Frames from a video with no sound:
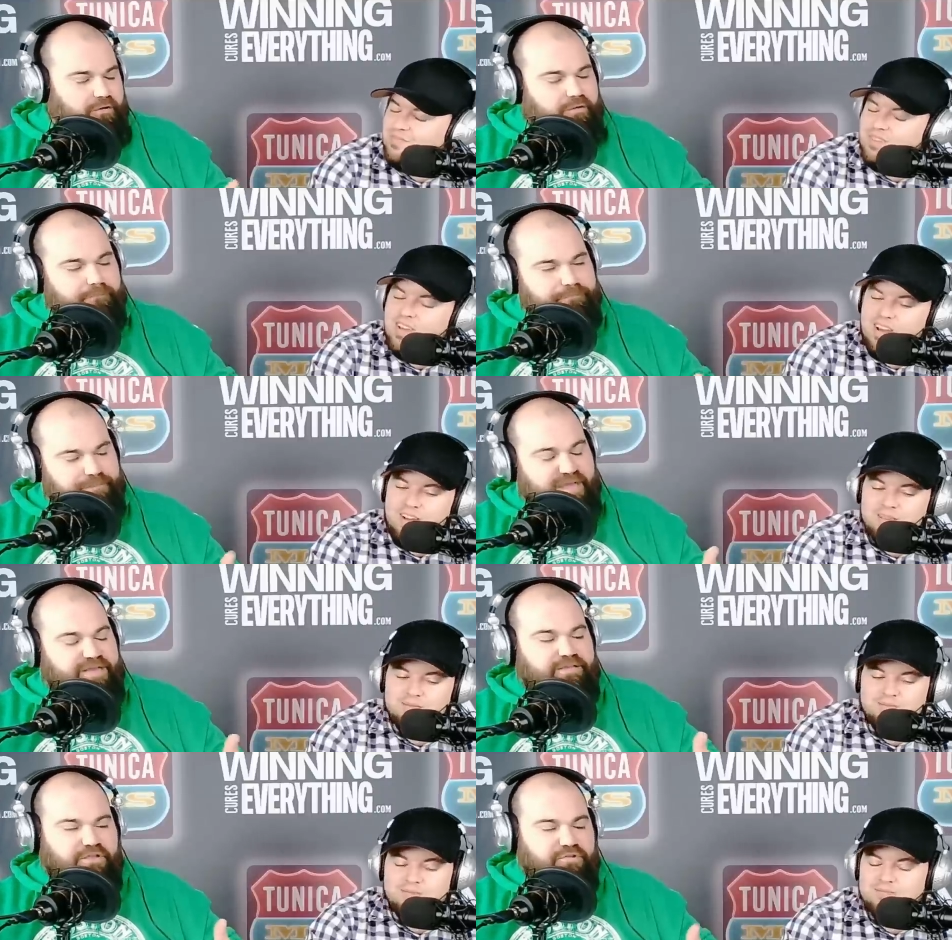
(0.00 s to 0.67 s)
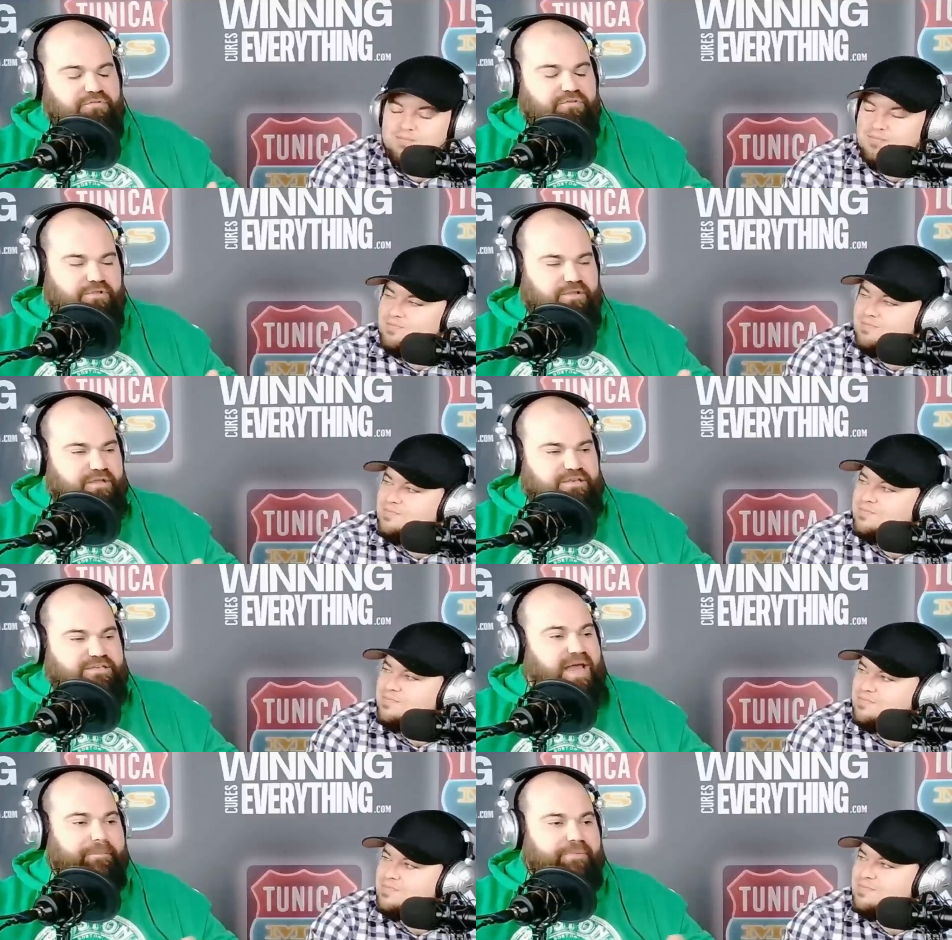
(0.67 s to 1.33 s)
Speaker 1: Yeah, that you
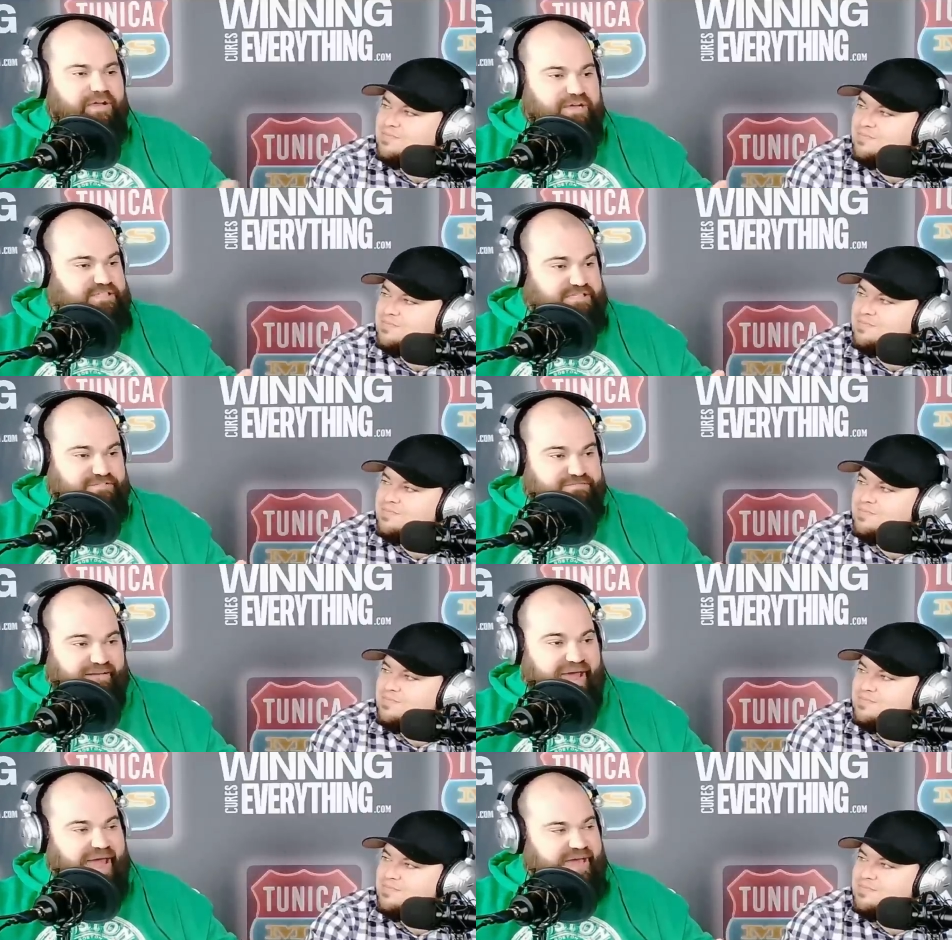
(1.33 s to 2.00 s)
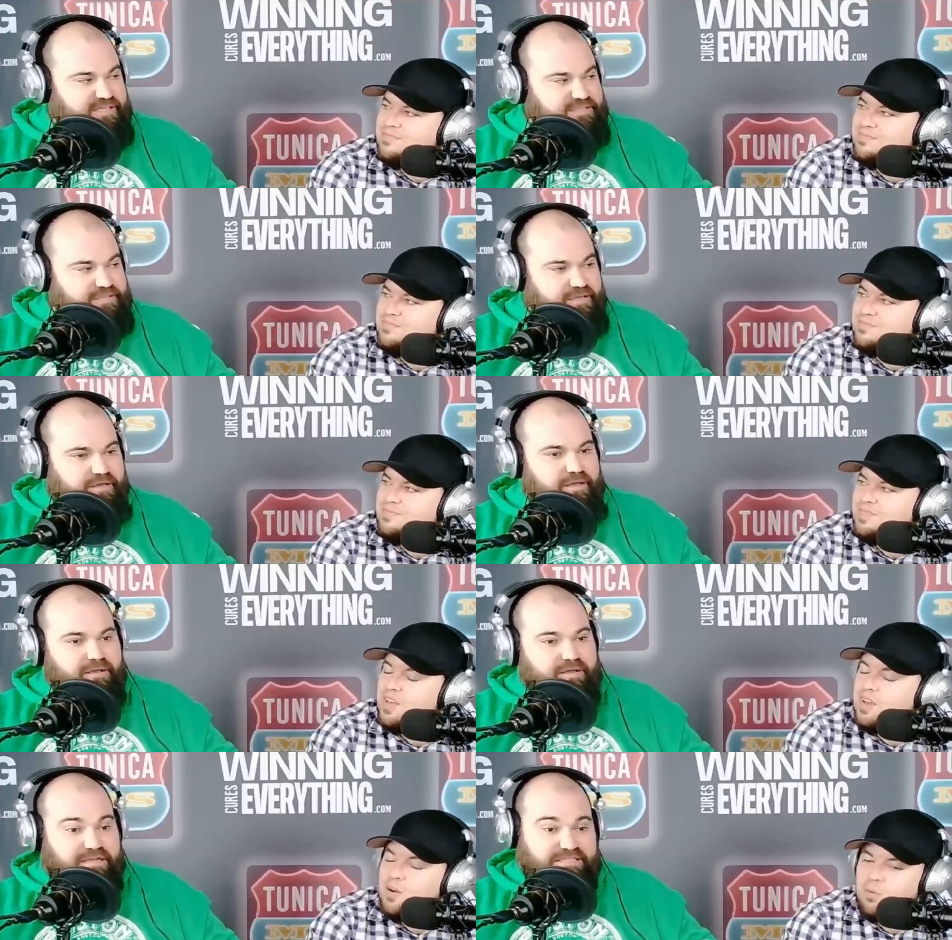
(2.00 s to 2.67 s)
not because he's fast.
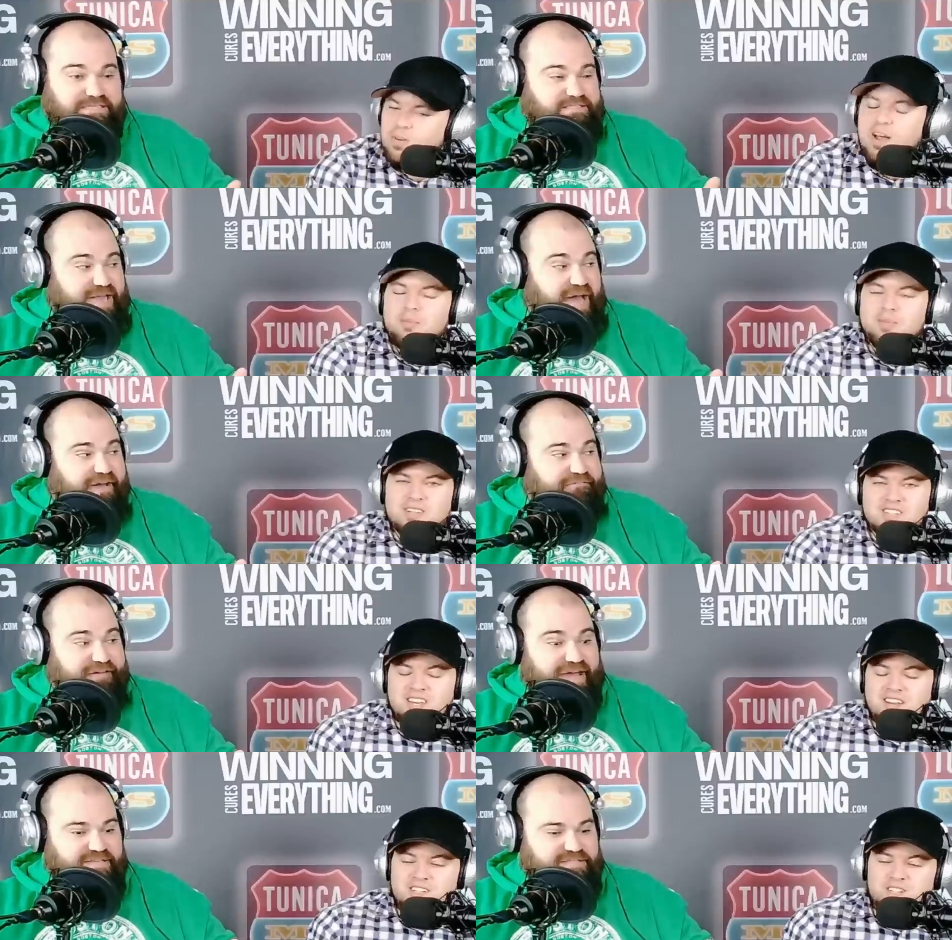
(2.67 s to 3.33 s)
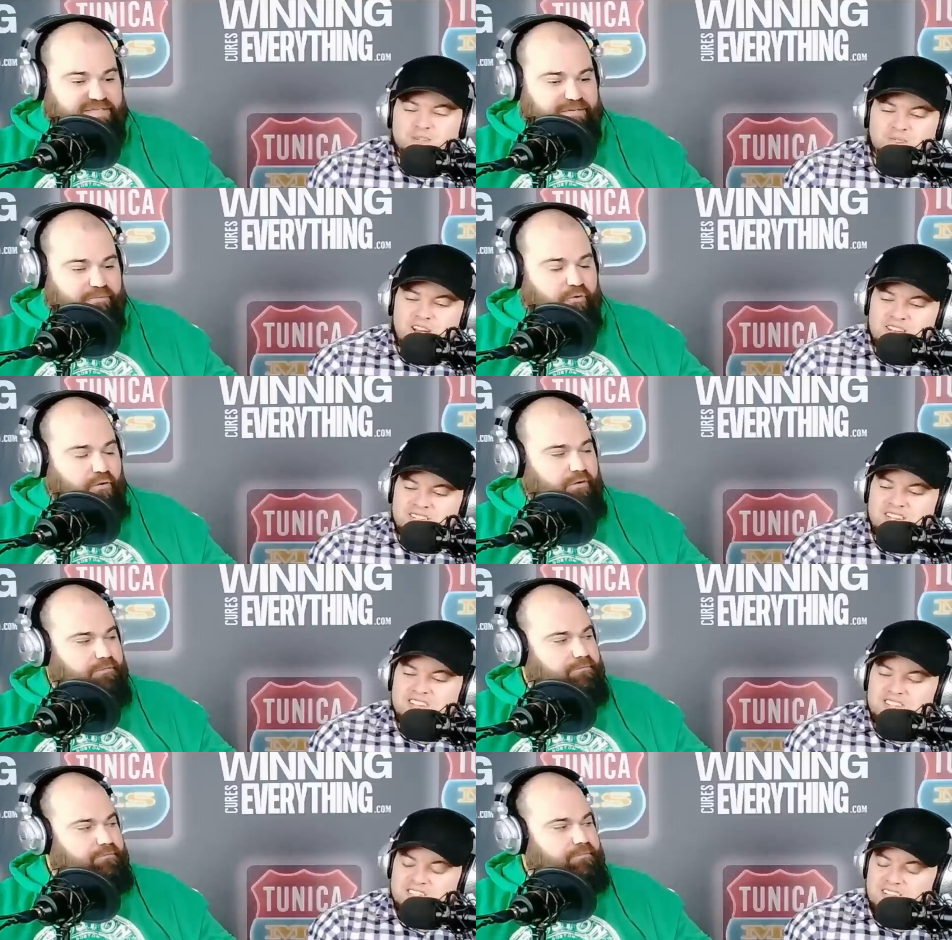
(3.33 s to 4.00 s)
Because well, I'm not, not saying he's fast.
Speaker 2: Anymore.
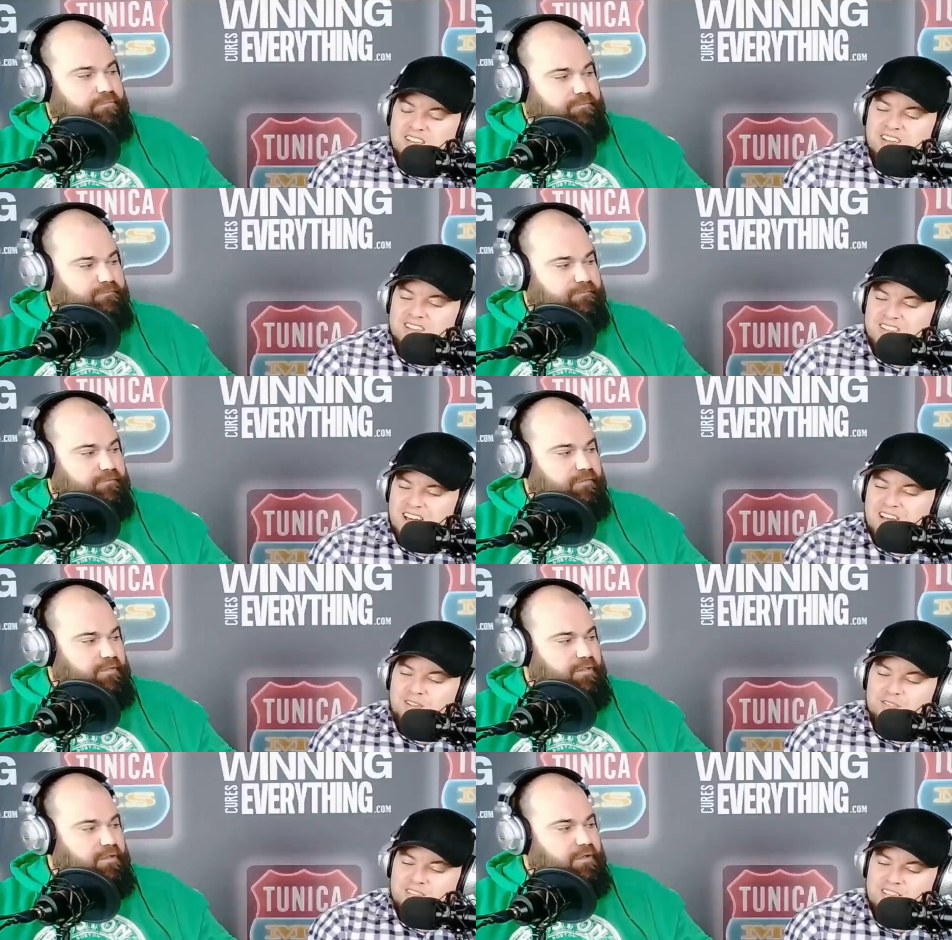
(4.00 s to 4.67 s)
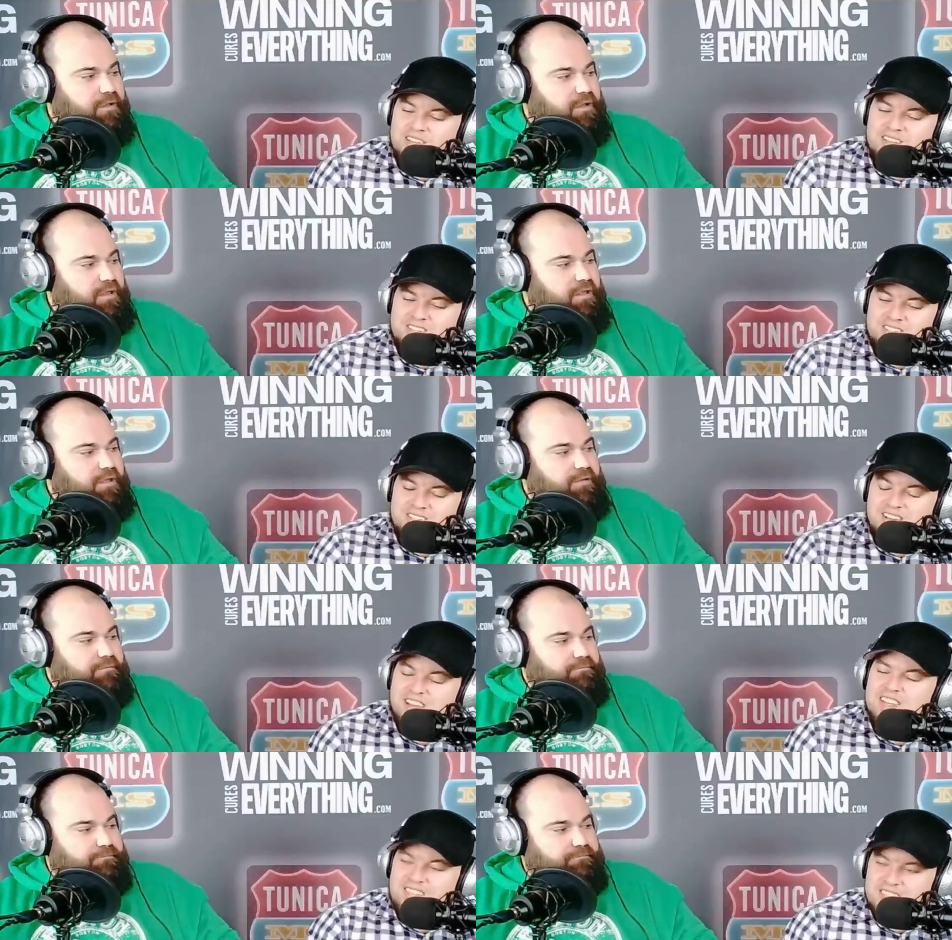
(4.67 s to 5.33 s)
I just he. I don't think he's.
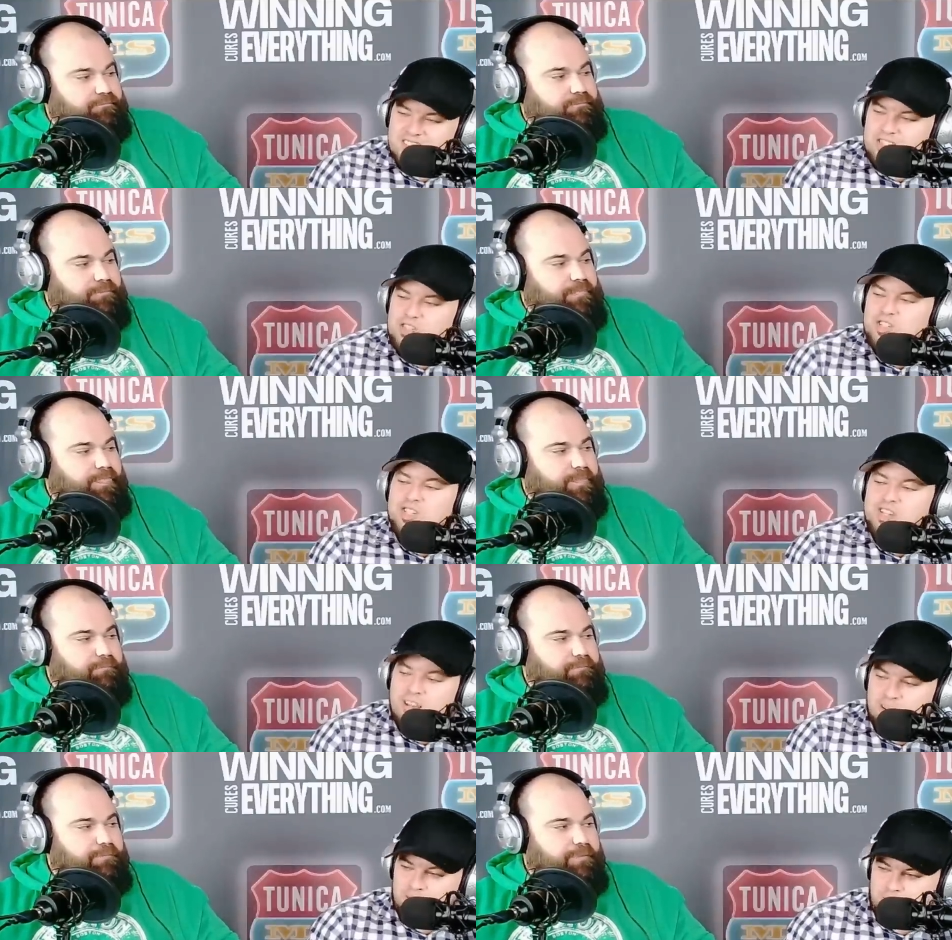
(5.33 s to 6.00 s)
I think he's a shell of